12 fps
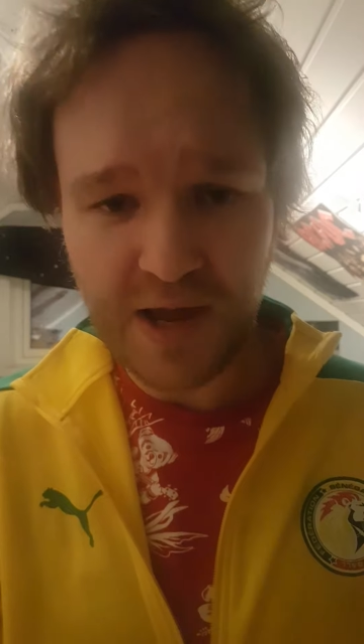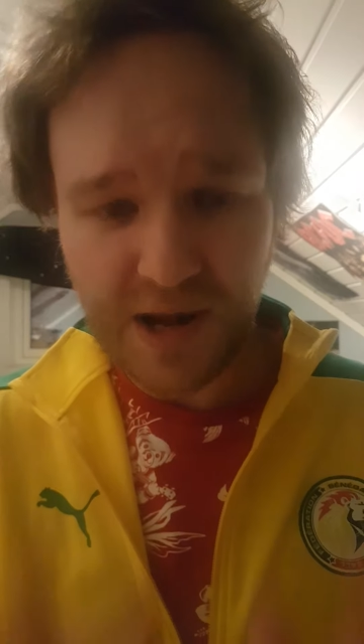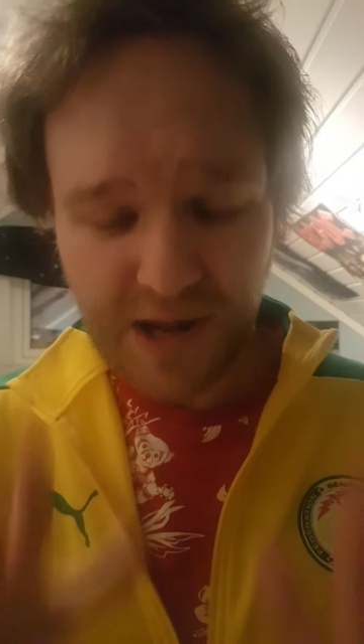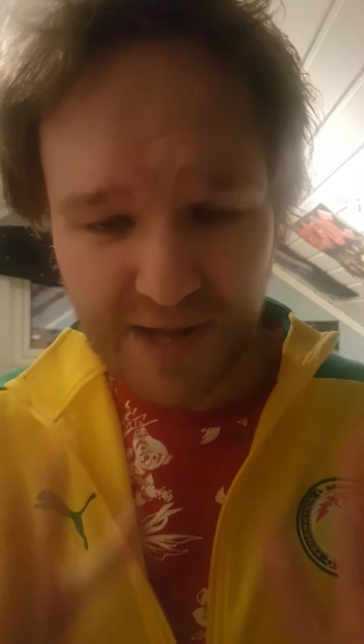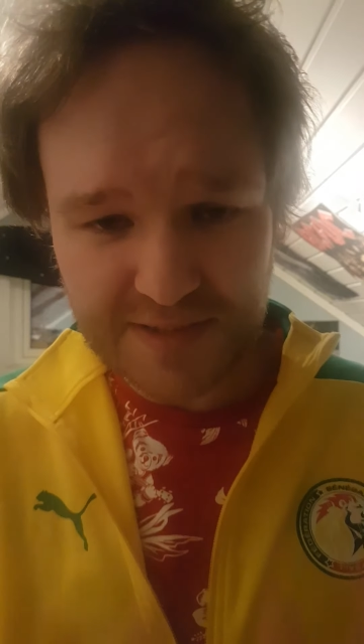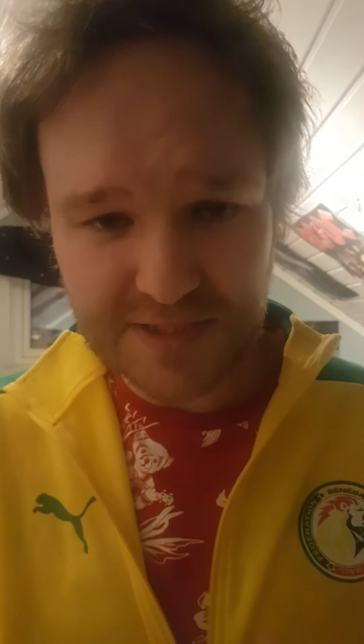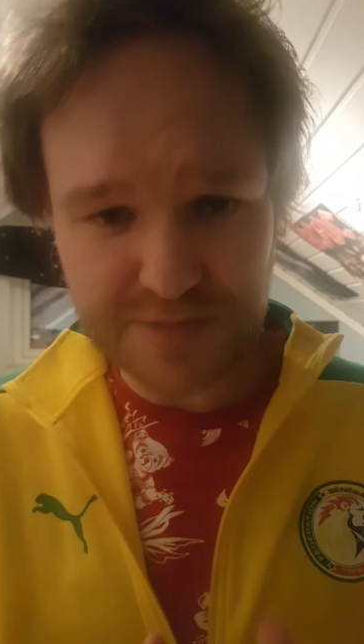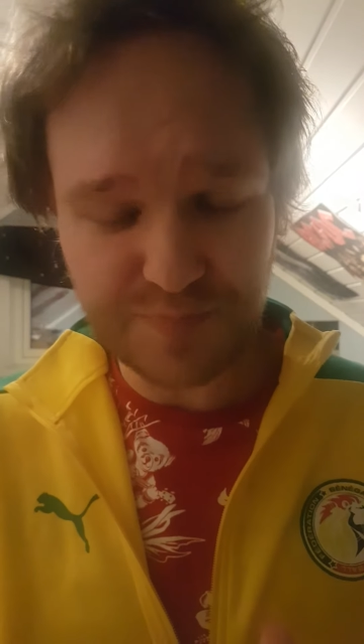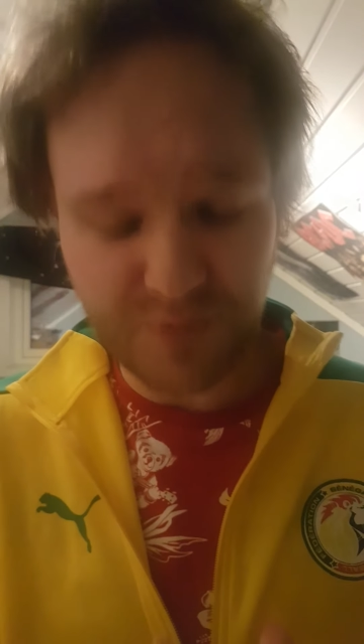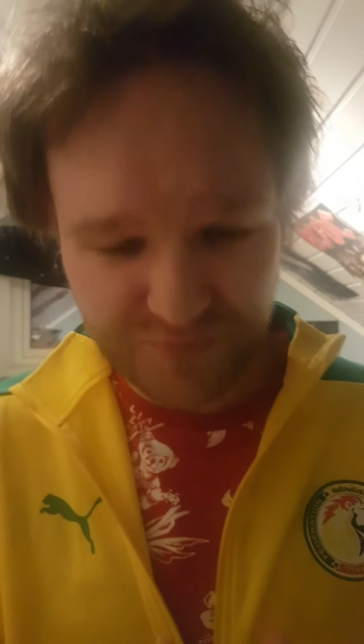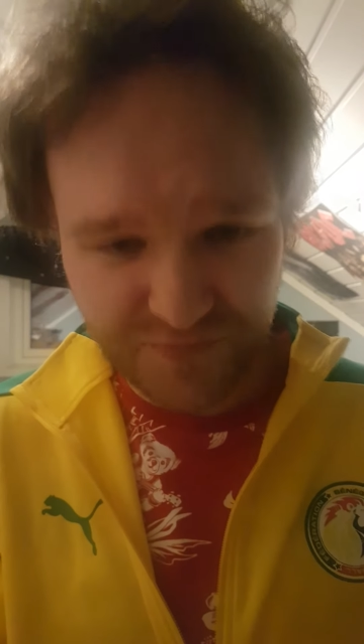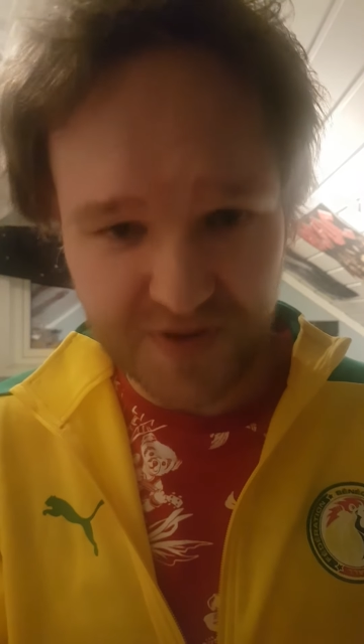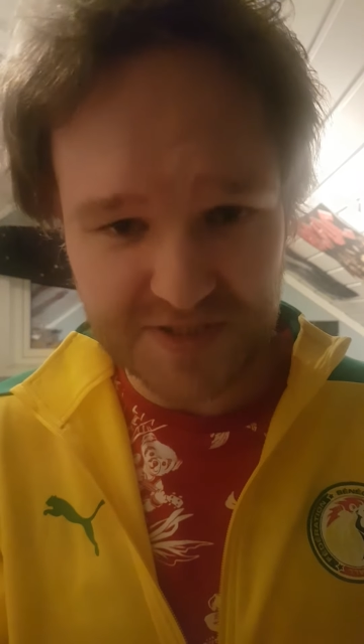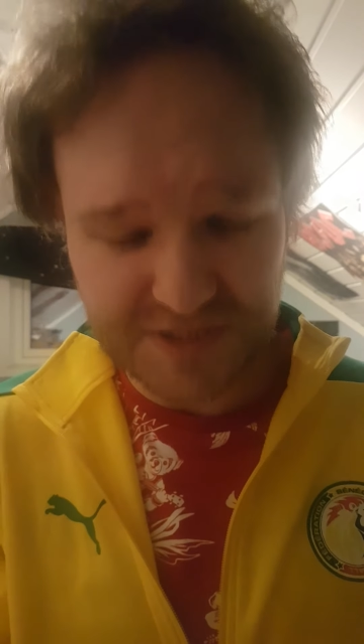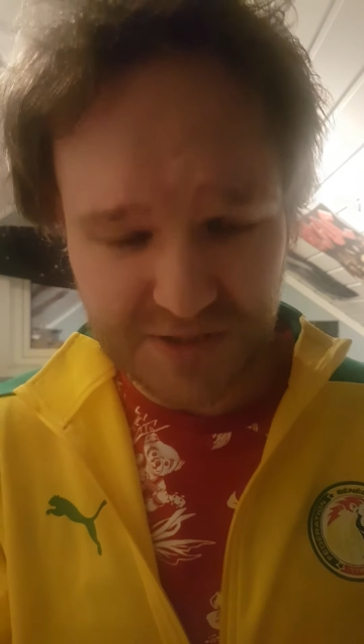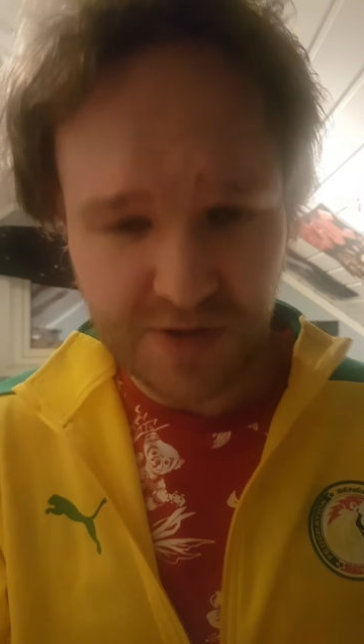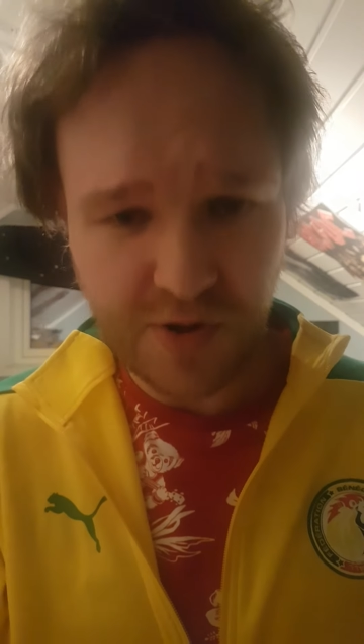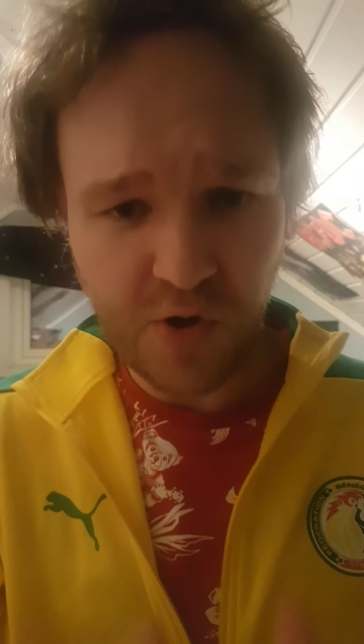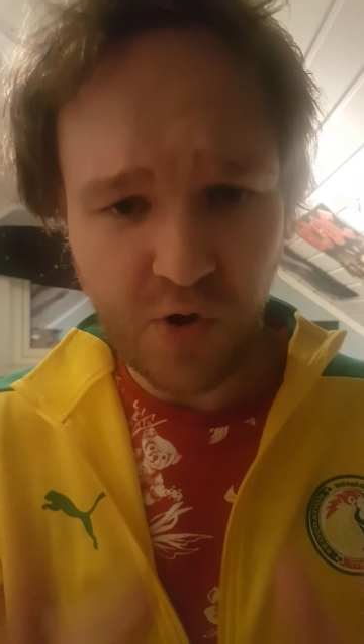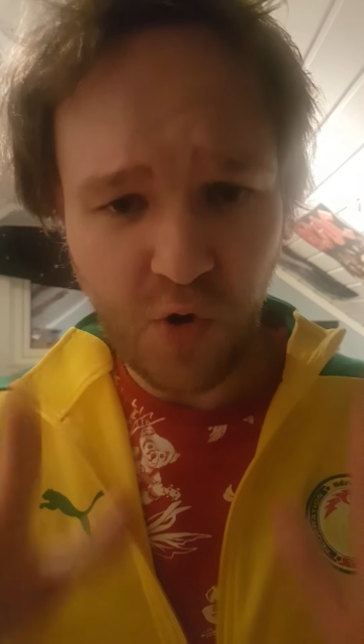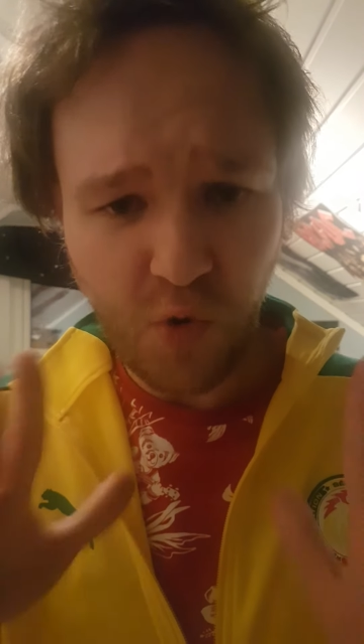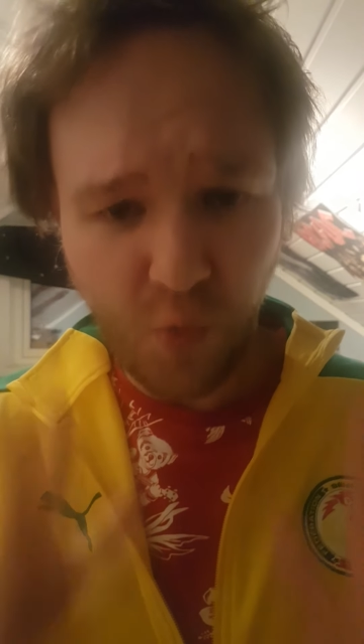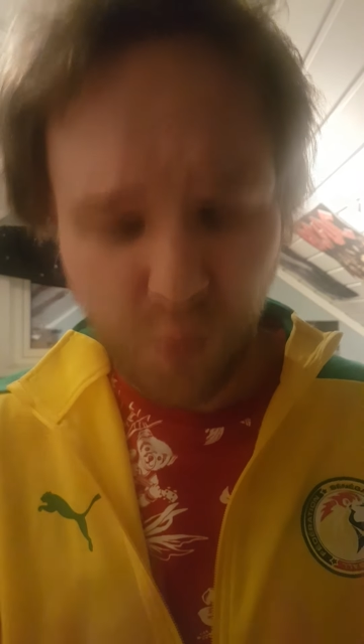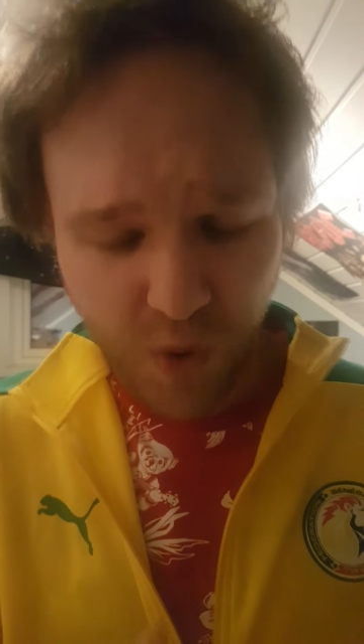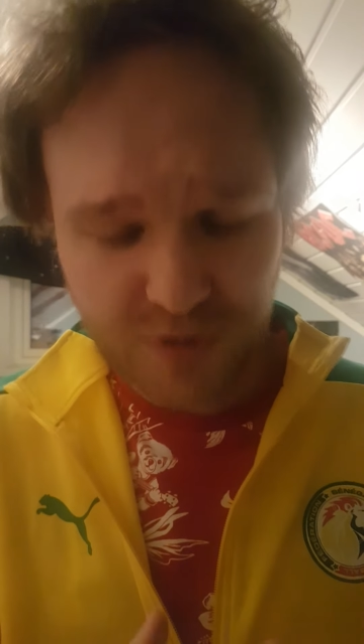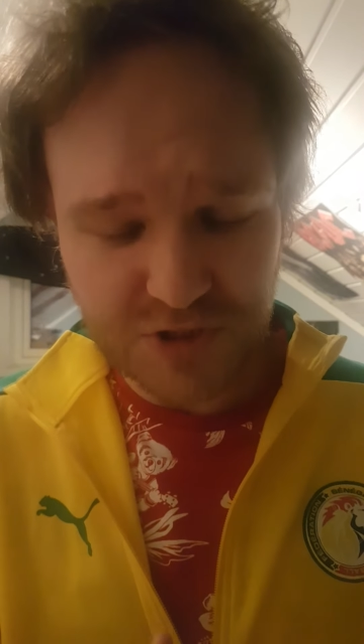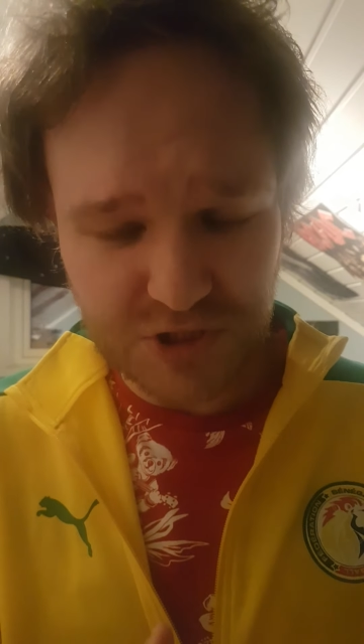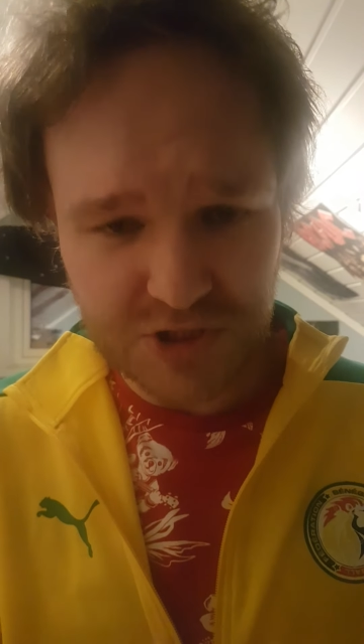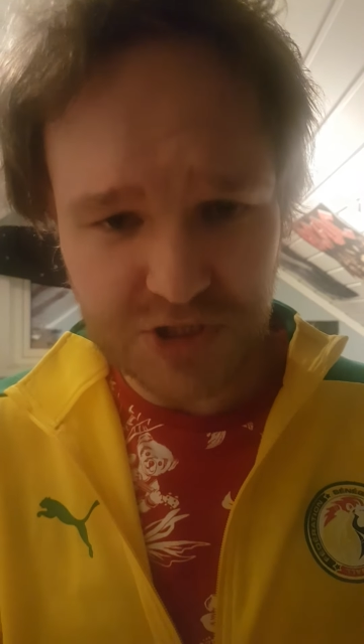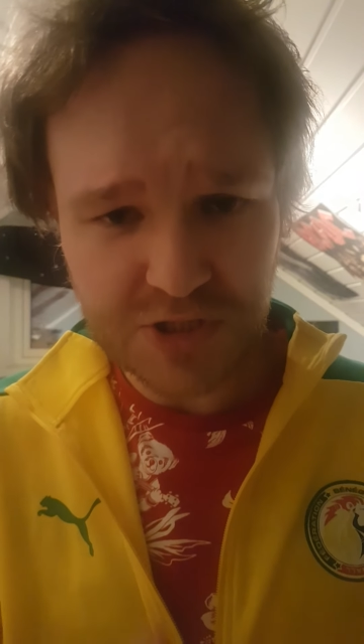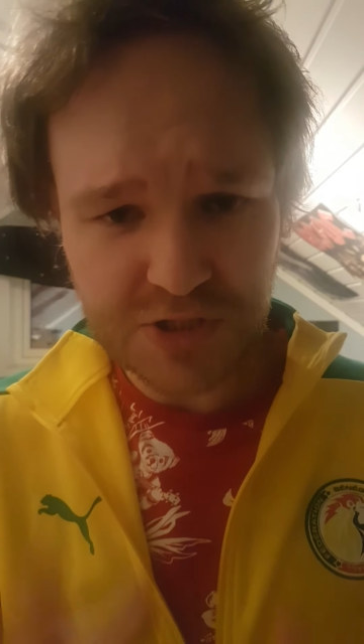like this professor who wanted